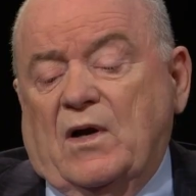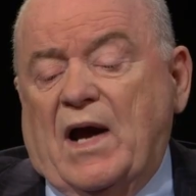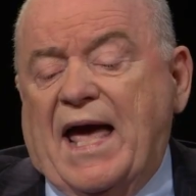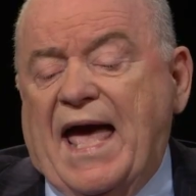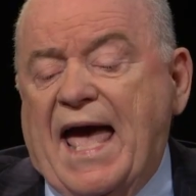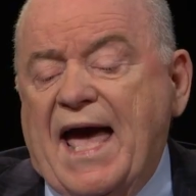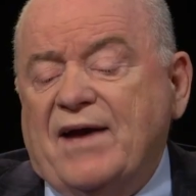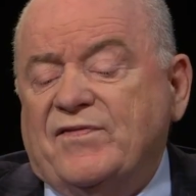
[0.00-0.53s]

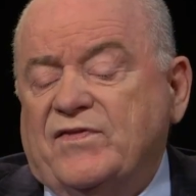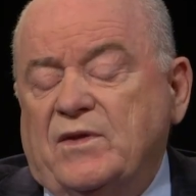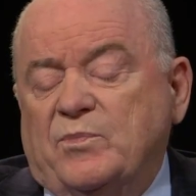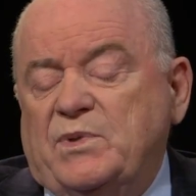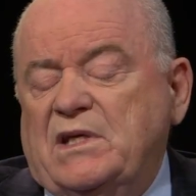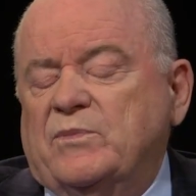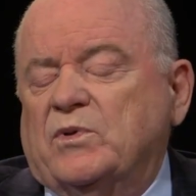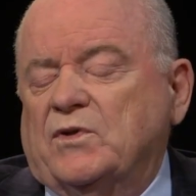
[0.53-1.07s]
half the
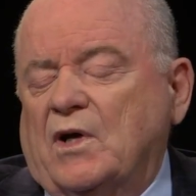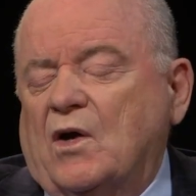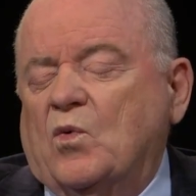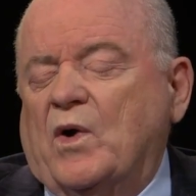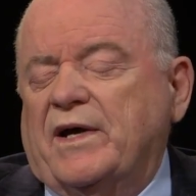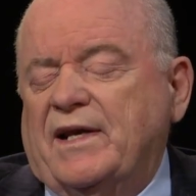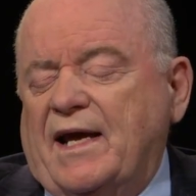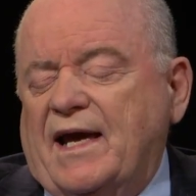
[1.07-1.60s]
people, not
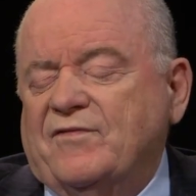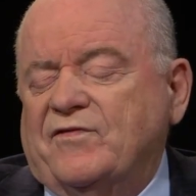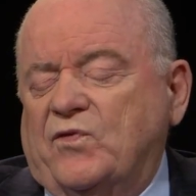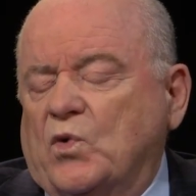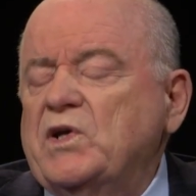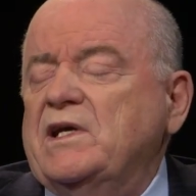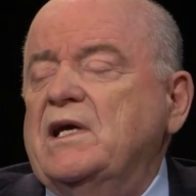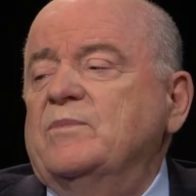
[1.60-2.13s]
quite half,
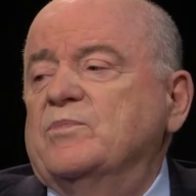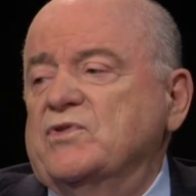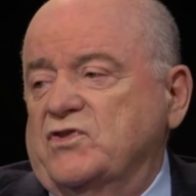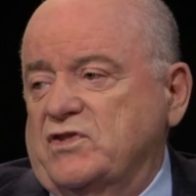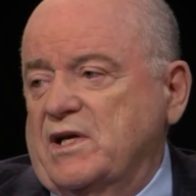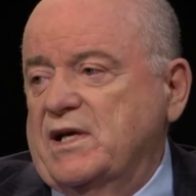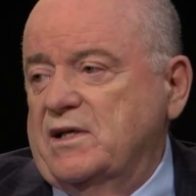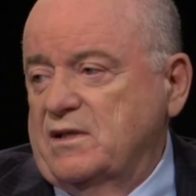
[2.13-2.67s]

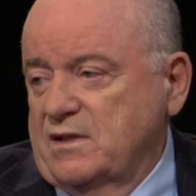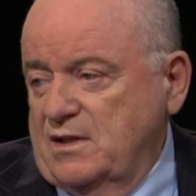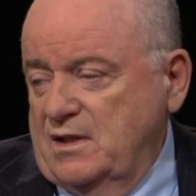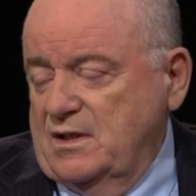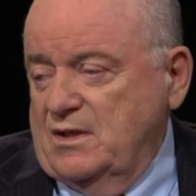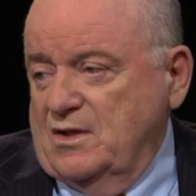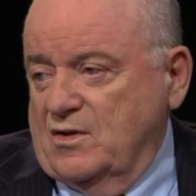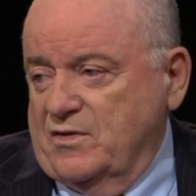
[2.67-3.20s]
48%
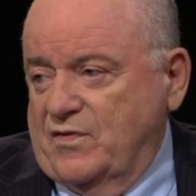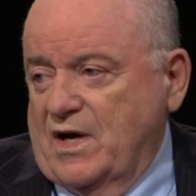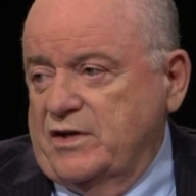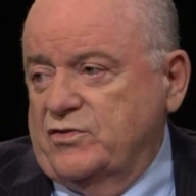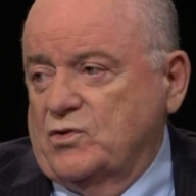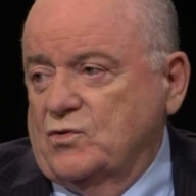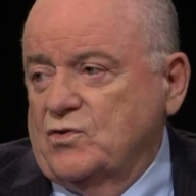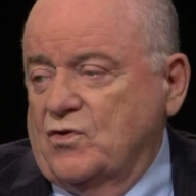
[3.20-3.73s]
of high
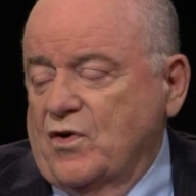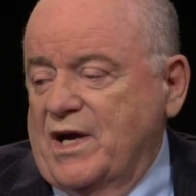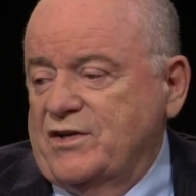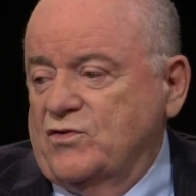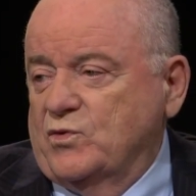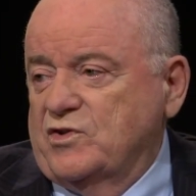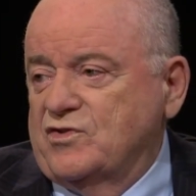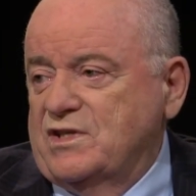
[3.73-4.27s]
school
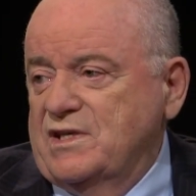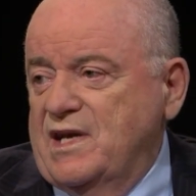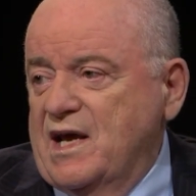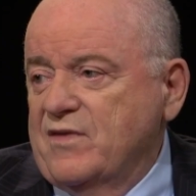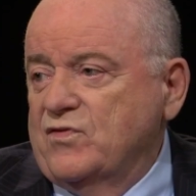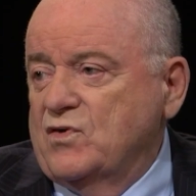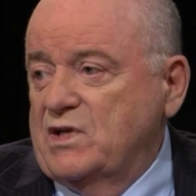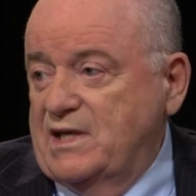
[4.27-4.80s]
graduates
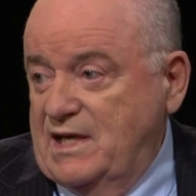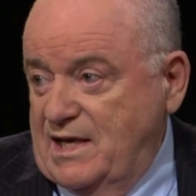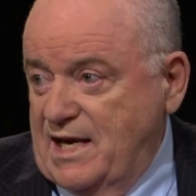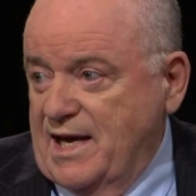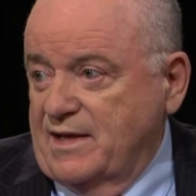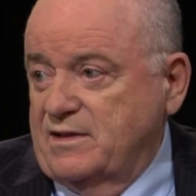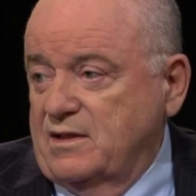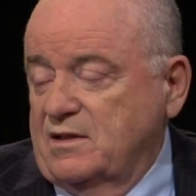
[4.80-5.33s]
never
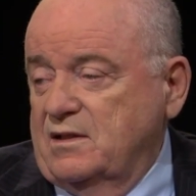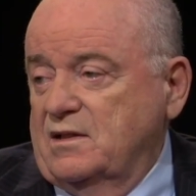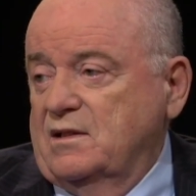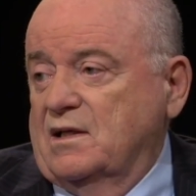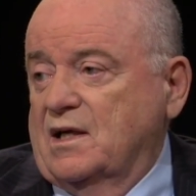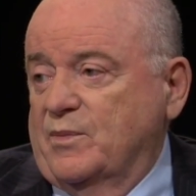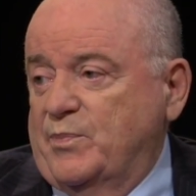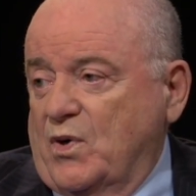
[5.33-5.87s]
get
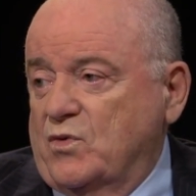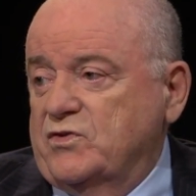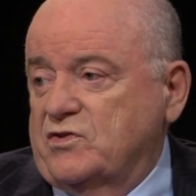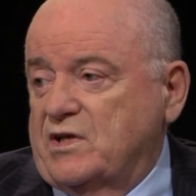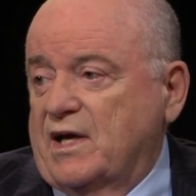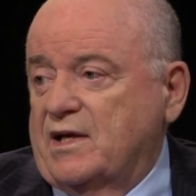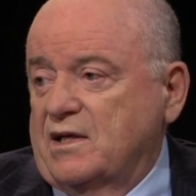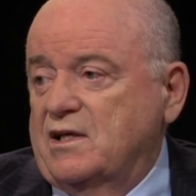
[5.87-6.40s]
a
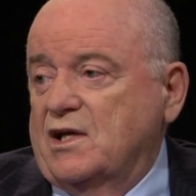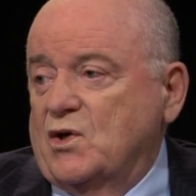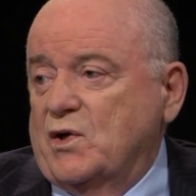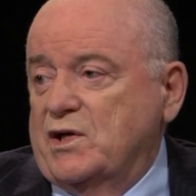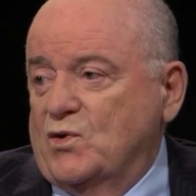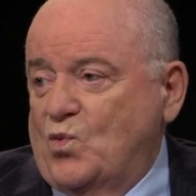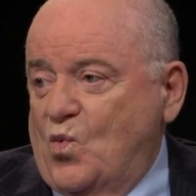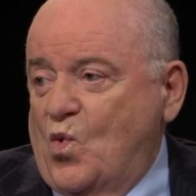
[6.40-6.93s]

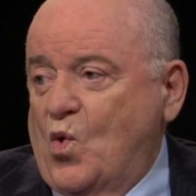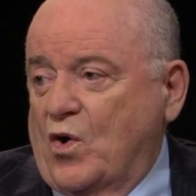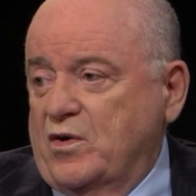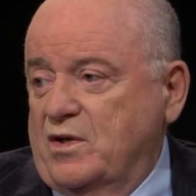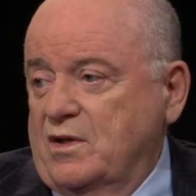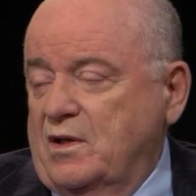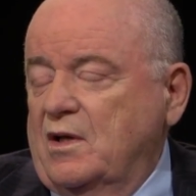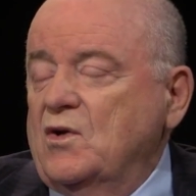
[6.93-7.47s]
post-secondary
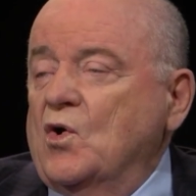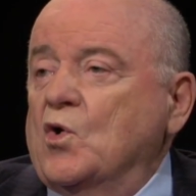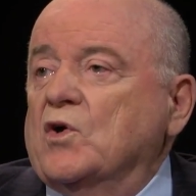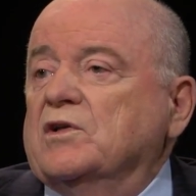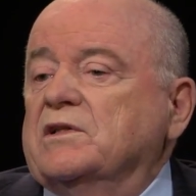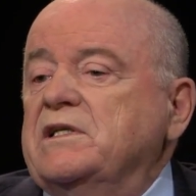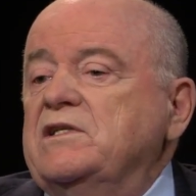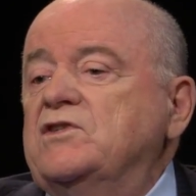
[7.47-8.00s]
award, or
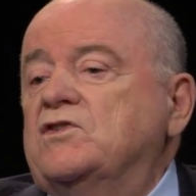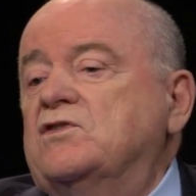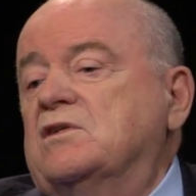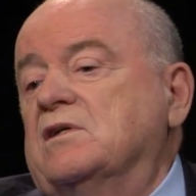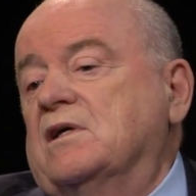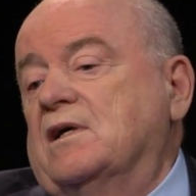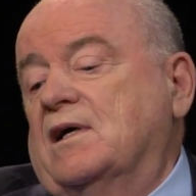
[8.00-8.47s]
at least